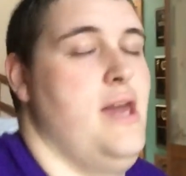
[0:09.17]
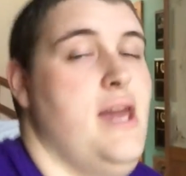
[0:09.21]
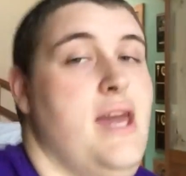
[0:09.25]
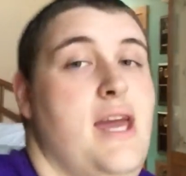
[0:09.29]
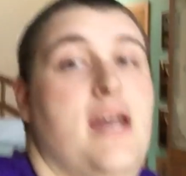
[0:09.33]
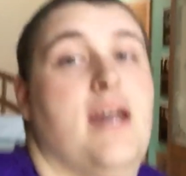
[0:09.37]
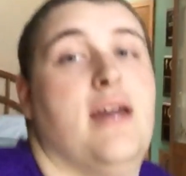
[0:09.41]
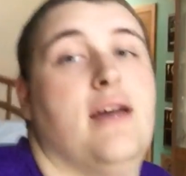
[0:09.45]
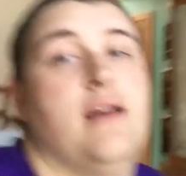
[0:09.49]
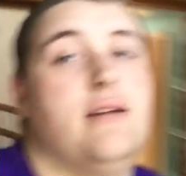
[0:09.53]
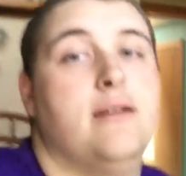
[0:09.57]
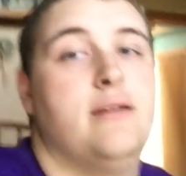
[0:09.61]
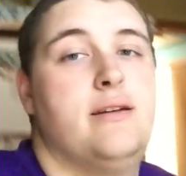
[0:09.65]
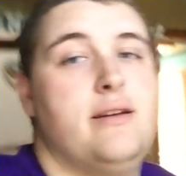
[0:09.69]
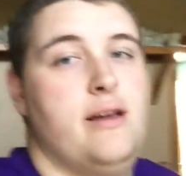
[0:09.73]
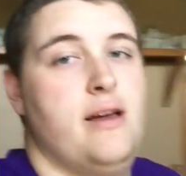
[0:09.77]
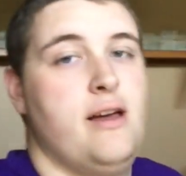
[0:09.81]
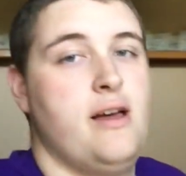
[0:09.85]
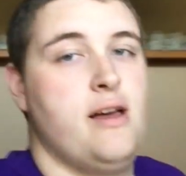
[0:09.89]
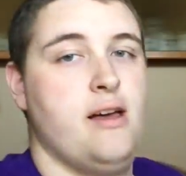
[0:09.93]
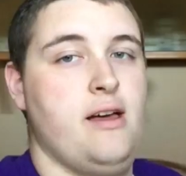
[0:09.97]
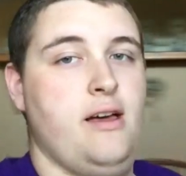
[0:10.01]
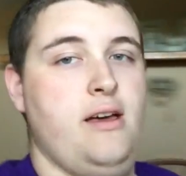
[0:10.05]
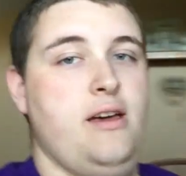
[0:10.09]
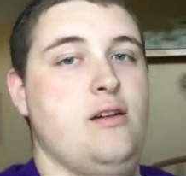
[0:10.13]
and
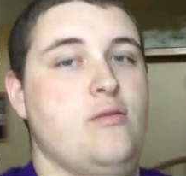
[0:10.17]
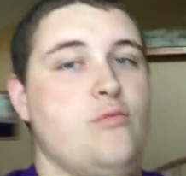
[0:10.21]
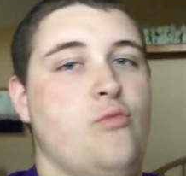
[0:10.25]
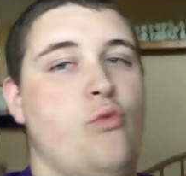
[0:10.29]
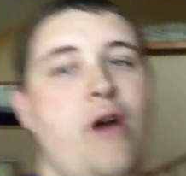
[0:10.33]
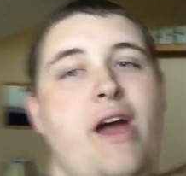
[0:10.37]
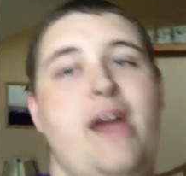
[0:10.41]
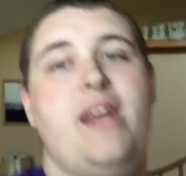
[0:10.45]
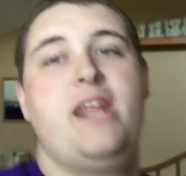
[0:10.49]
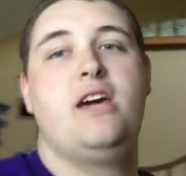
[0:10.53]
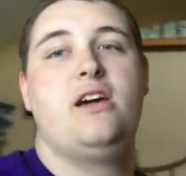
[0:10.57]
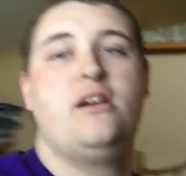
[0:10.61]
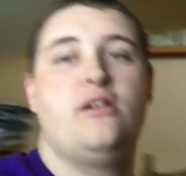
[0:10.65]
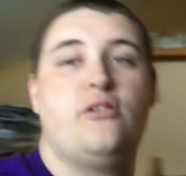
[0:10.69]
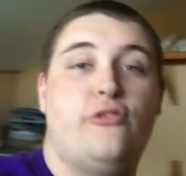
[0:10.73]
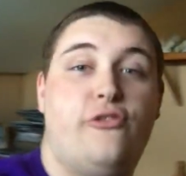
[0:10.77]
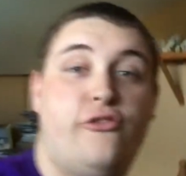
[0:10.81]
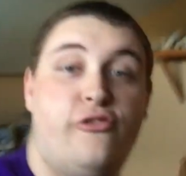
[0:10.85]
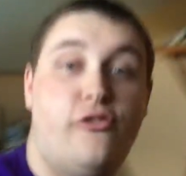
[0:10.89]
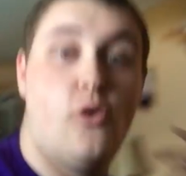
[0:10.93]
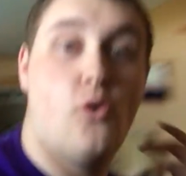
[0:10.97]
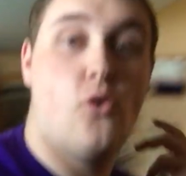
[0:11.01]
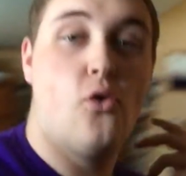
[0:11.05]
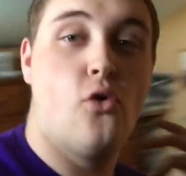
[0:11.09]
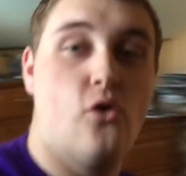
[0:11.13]
I am waiting
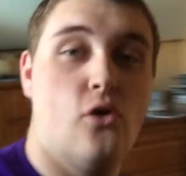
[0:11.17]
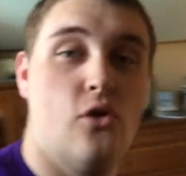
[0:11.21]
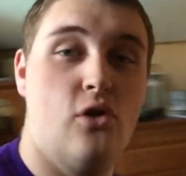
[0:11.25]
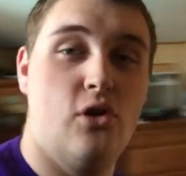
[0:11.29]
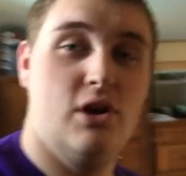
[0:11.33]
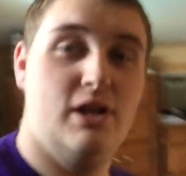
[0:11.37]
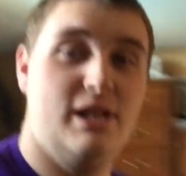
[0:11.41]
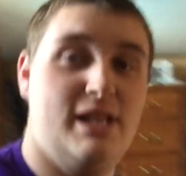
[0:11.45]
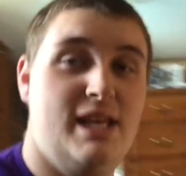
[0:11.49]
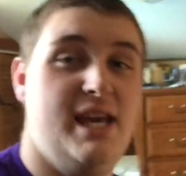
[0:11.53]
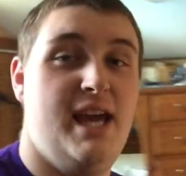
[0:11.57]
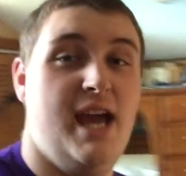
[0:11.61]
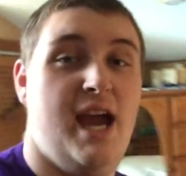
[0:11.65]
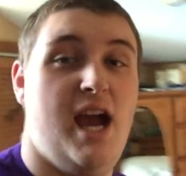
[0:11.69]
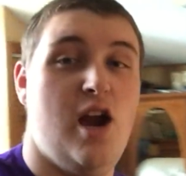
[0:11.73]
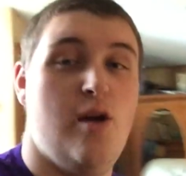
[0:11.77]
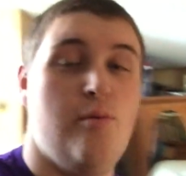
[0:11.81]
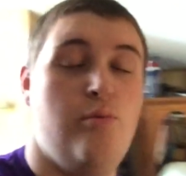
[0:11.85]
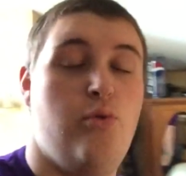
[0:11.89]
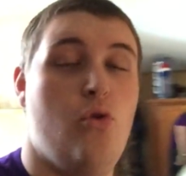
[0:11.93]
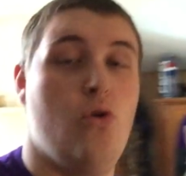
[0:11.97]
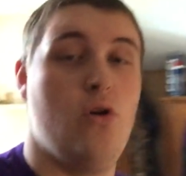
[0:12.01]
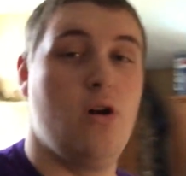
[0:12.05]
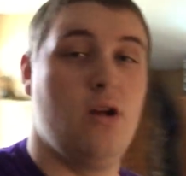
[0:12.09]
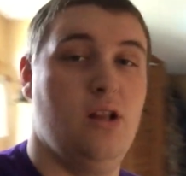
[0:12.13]
for the
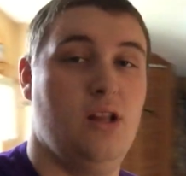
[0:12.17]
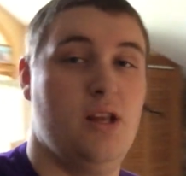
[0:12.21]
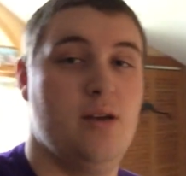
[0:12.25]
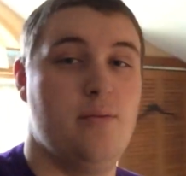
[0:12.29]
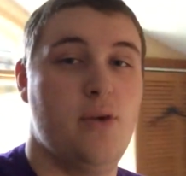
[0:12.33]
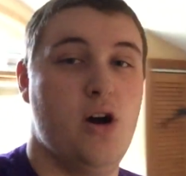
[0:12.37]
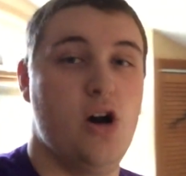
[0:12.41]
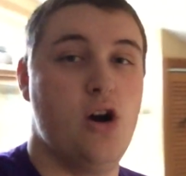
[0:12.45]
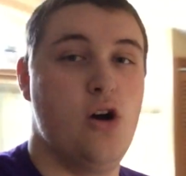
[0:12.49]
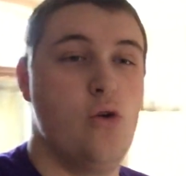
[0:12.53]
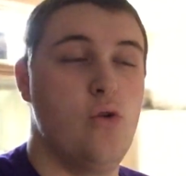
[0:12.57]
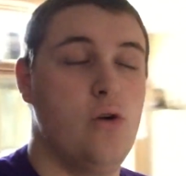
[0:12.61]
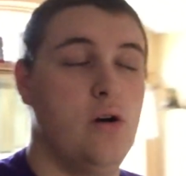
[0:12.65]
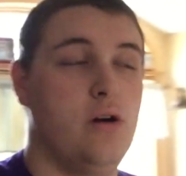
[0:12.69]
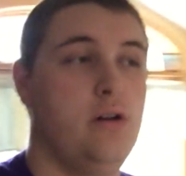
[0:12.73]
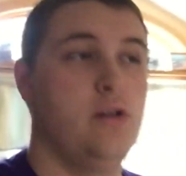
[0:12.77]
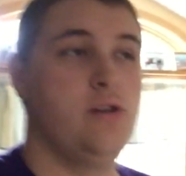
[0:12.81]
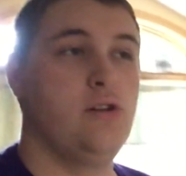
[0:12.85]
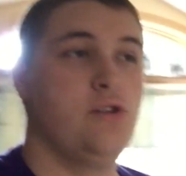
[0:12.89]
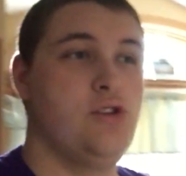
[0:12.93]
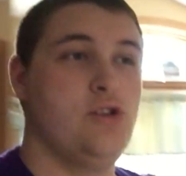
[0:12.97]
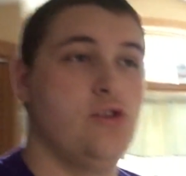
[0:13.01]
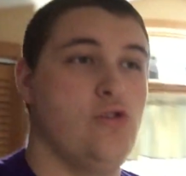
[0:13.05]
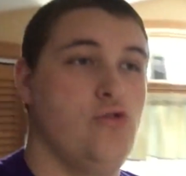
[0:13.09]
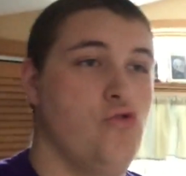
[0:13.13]
airport limo
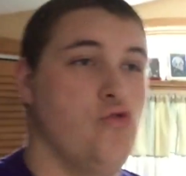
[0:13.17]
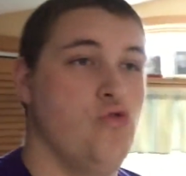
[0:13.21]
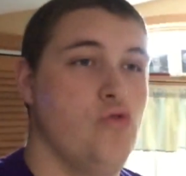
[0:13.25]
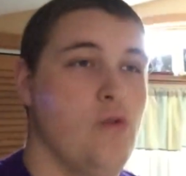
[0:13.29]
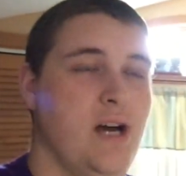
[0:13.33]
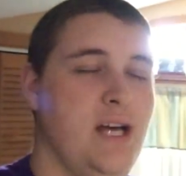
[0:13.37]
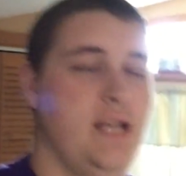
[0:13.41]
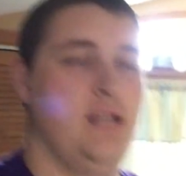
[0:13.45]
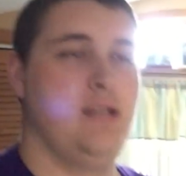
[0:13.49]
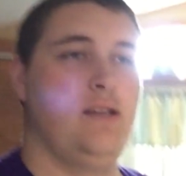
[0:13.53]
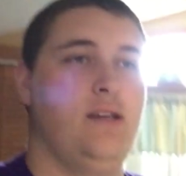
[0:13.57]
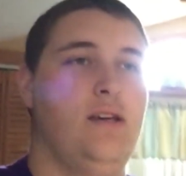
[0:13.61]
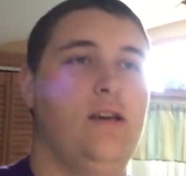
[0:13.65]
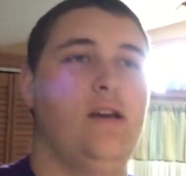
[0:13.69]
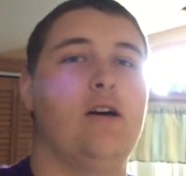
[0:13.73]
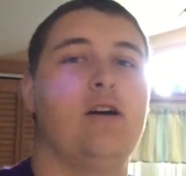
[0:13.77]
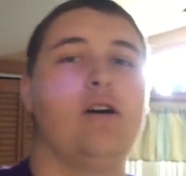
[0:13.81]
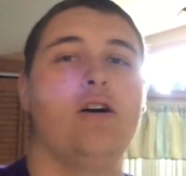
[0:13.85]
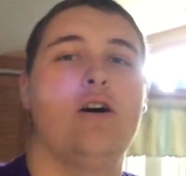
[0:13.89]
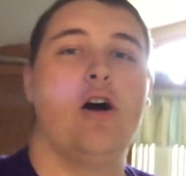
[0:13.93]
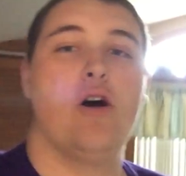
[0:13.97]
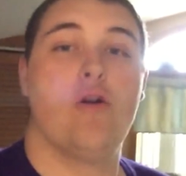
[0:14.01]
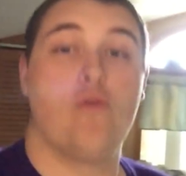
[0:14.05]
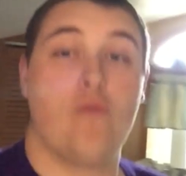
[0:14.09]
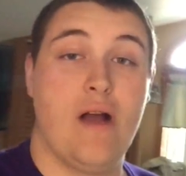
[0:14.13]
to
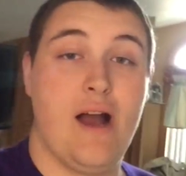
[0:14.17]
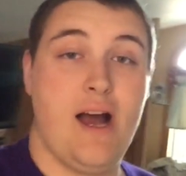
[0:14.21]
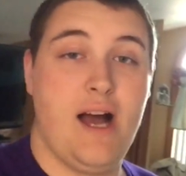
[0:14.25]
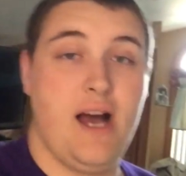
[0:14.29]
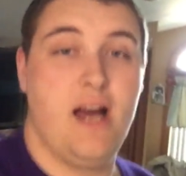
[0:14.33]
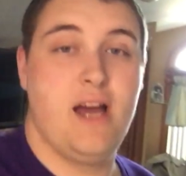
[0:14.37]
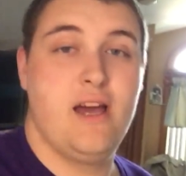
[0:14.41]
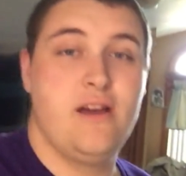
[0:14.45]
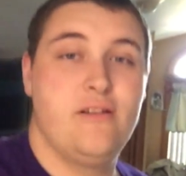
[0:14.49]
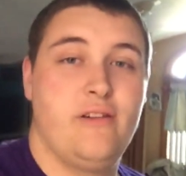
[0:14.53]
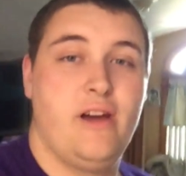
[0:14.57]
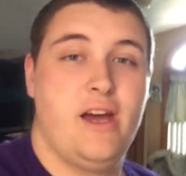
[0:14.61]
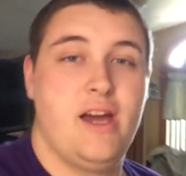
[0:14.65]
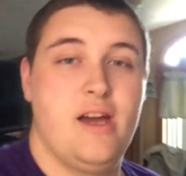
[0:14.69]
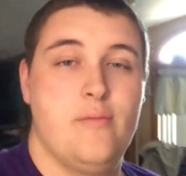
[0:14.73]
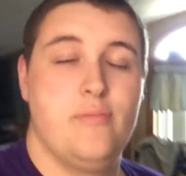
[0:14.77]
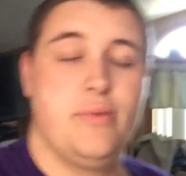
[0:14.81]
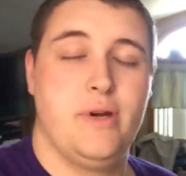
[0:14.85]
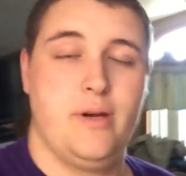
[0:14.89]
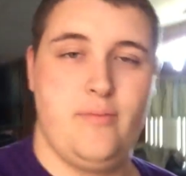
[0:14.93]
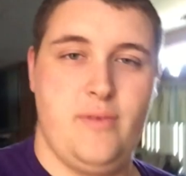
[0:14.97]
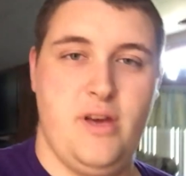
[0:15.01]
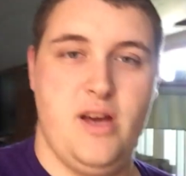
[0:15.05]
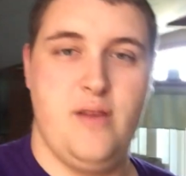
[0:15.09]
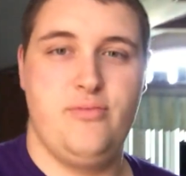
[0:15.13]
arrive and
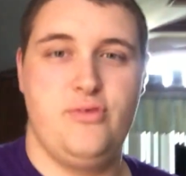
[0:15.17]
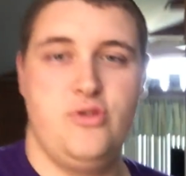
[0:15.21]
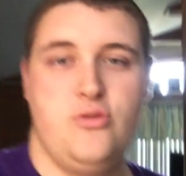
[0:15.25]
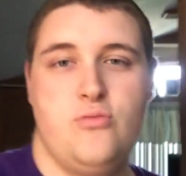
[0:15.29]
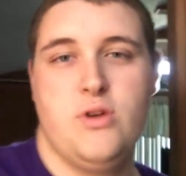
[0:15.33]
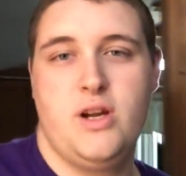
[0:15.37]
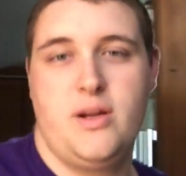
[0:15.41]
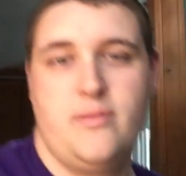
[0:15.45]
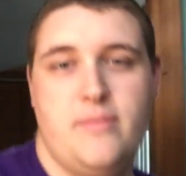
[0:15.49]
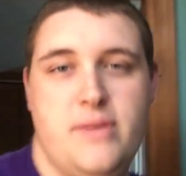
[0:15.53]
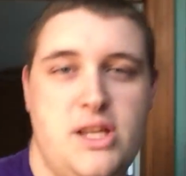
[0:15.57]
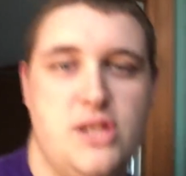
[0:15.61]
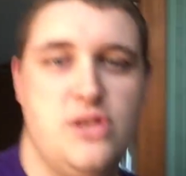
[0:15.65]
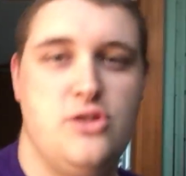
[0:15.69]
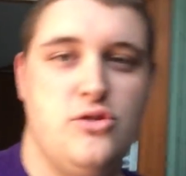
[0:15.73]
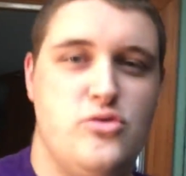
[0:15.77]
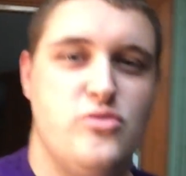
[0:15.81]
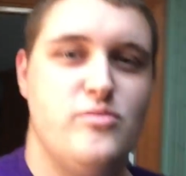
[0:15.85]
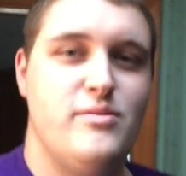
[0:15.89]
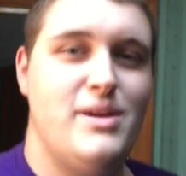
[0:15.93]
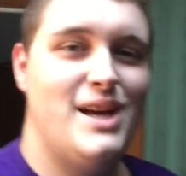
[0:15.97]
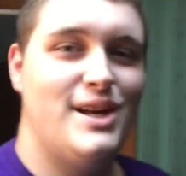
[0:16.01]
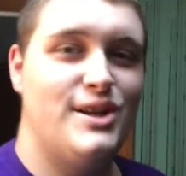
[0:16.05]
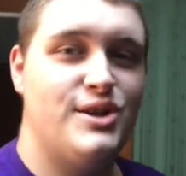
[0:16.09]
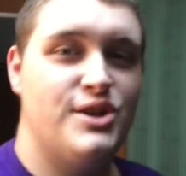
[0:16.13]
pick me up to bring me
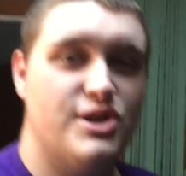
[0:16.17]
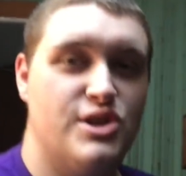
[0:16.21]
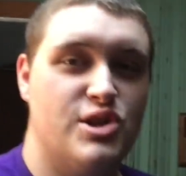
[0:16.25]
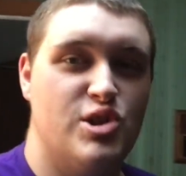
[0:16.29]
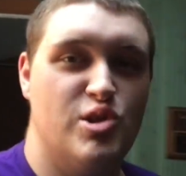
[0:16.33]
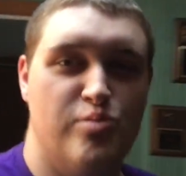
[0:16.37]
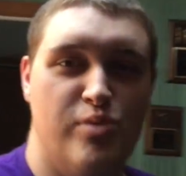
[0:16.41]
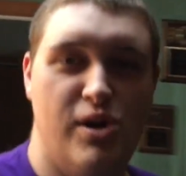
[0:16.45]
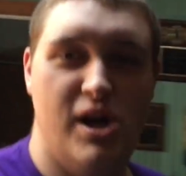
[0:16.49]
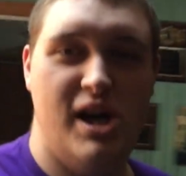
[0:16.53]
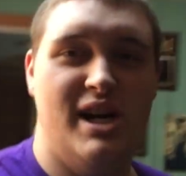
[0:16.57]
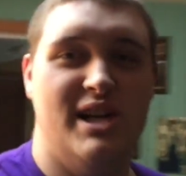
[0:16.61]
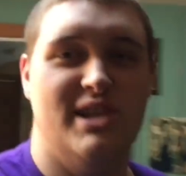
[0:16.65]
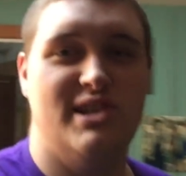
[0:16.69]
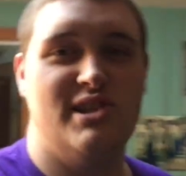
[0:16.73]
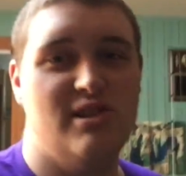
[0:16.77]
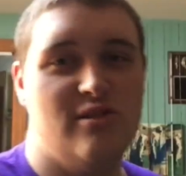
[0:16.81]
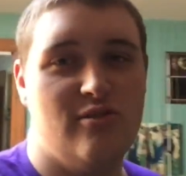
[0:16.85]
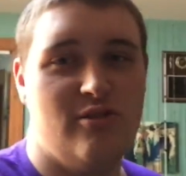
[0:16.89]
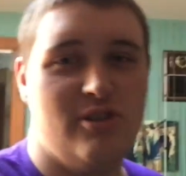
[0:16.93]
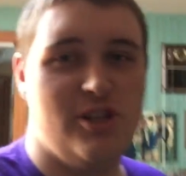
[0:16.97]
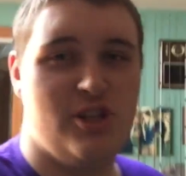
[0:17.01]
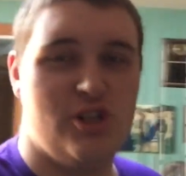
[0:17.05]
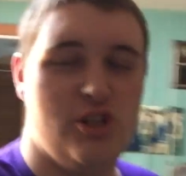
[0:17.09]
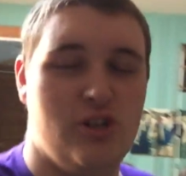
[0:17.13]
to Manchester
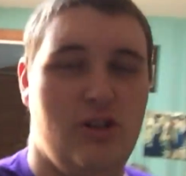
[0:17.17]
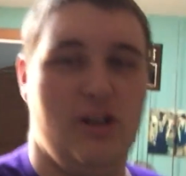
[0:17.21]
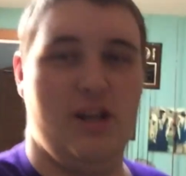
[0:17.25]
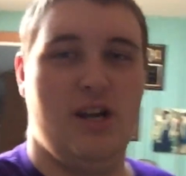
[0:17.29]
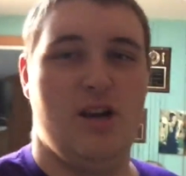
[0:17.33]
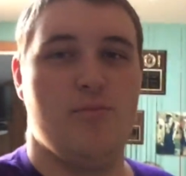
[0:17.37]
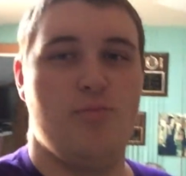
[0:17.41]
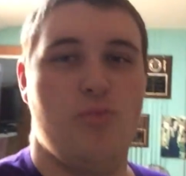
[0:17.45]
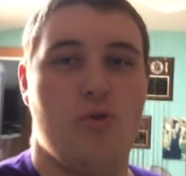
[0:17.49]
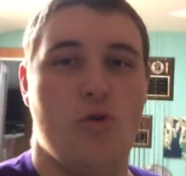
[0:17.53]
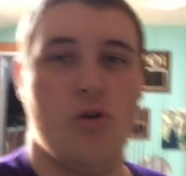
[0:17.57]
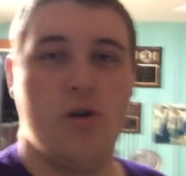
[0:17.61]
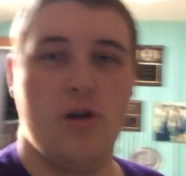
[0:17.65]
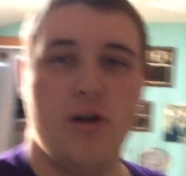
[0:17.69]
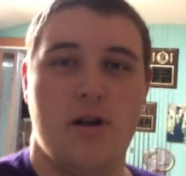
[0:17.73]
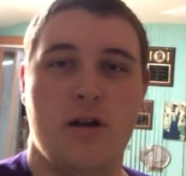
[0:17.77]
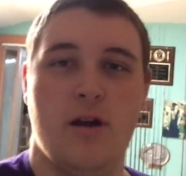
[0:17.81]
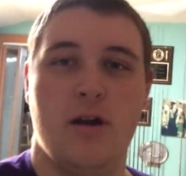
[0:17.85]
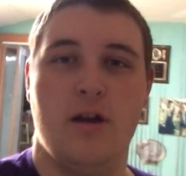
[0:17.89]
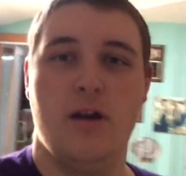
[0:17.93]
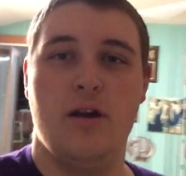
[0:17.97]
Boston Regional Airport.